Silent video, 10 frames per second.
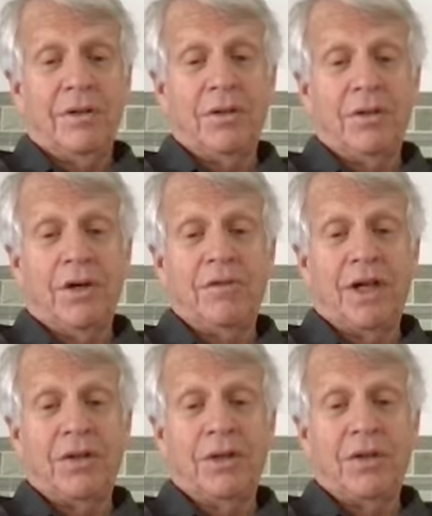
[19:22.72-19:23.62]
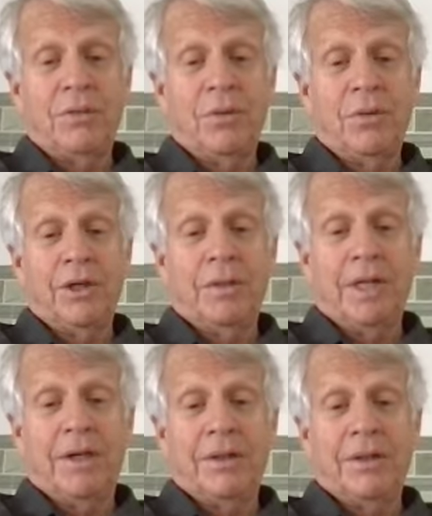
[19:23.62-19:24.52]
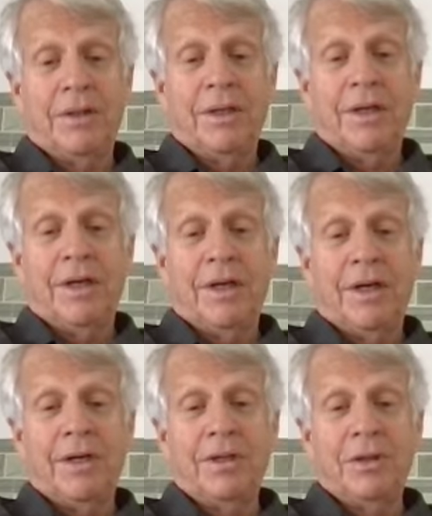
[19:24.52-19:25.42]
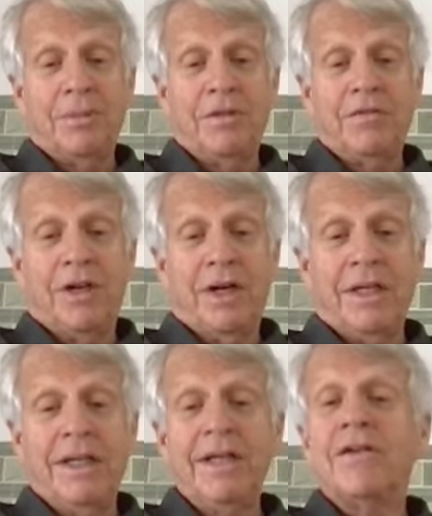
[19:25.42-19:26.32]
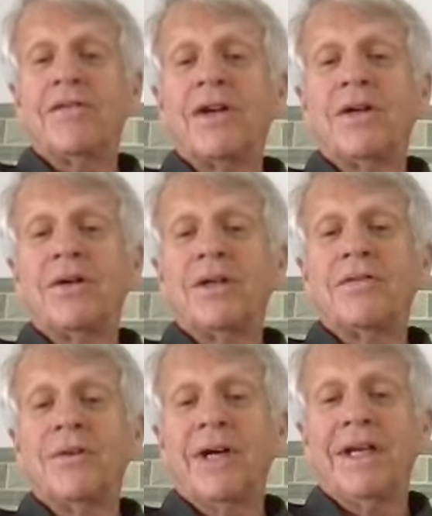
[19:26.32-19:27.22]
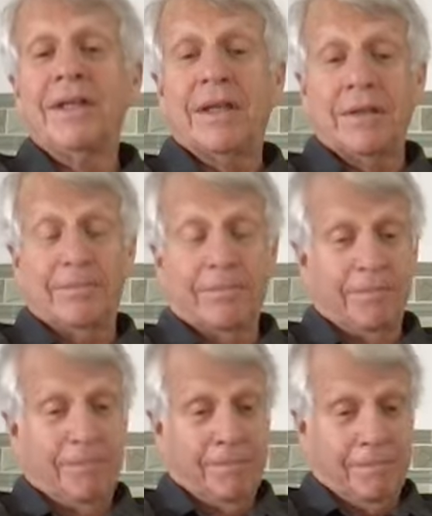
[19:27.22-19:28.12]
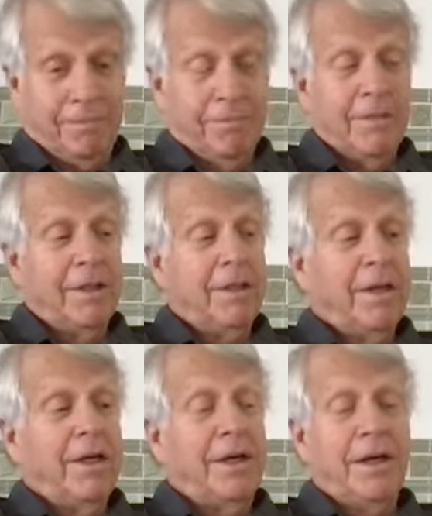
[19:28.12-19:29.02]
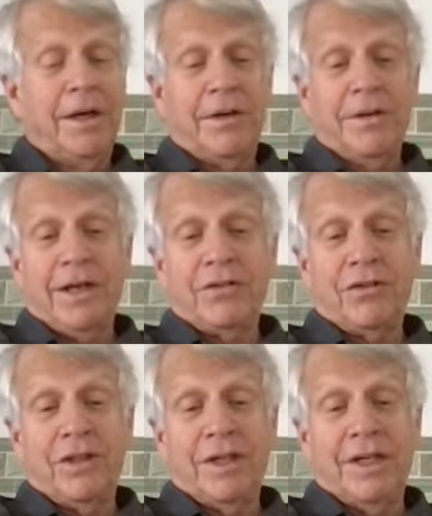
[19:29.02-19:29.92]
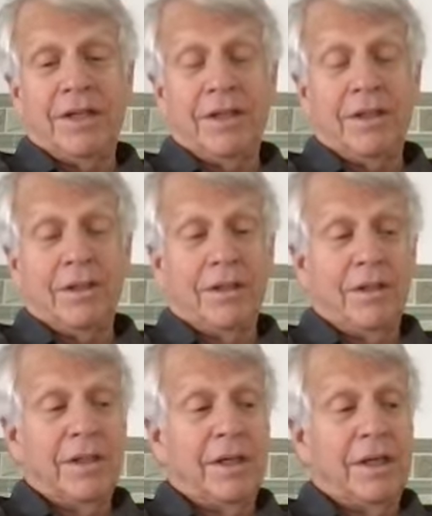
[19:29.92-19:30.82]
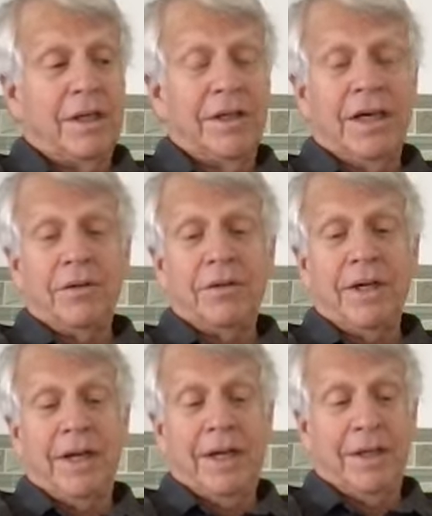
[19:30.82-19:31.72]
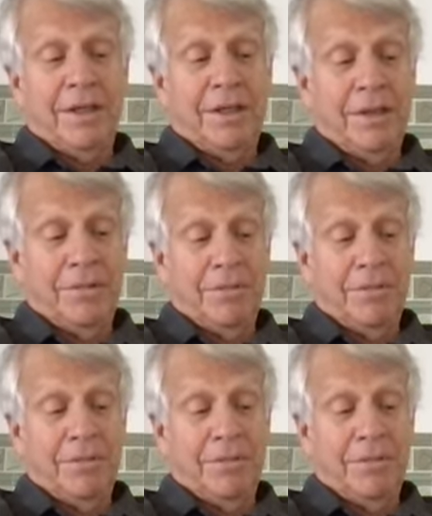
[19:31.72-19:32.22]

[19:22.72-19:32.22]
you have nothing to worry about. You'll be fine, even if I don't give you anything. That's the ideal. On the other hand,